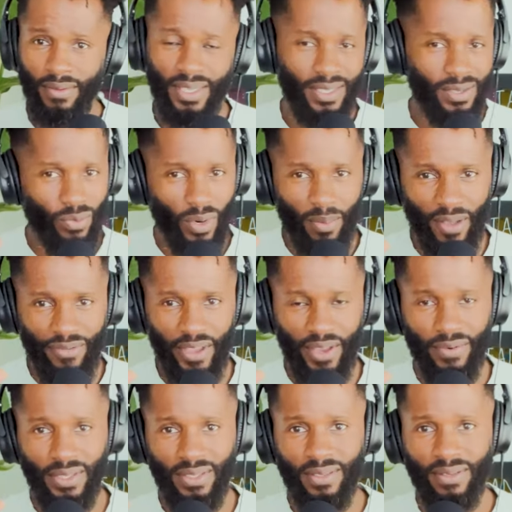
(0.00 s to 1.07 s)
This is one of my
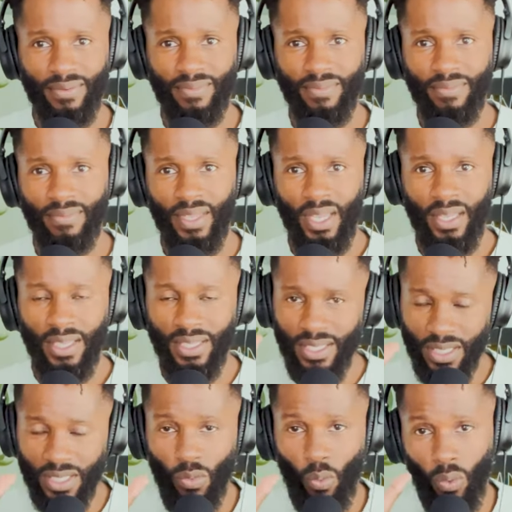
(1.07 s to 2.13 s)
favorites. This
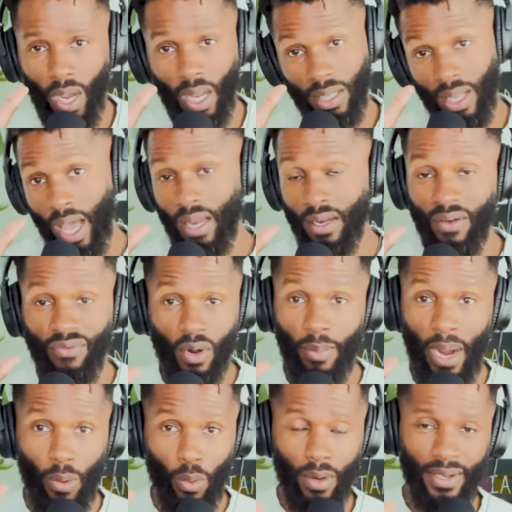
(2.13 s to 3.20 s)
is a lot of where
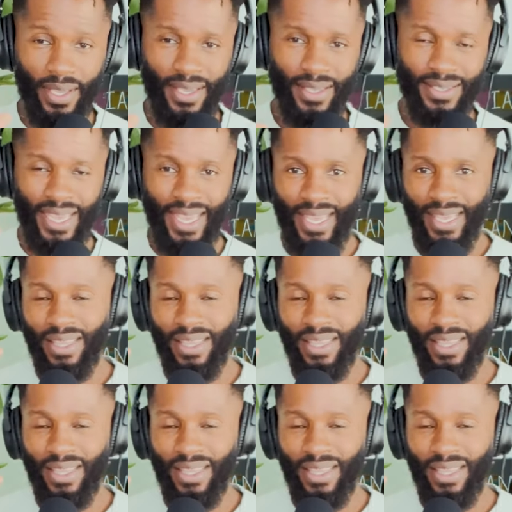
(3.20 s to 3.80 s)
my work is.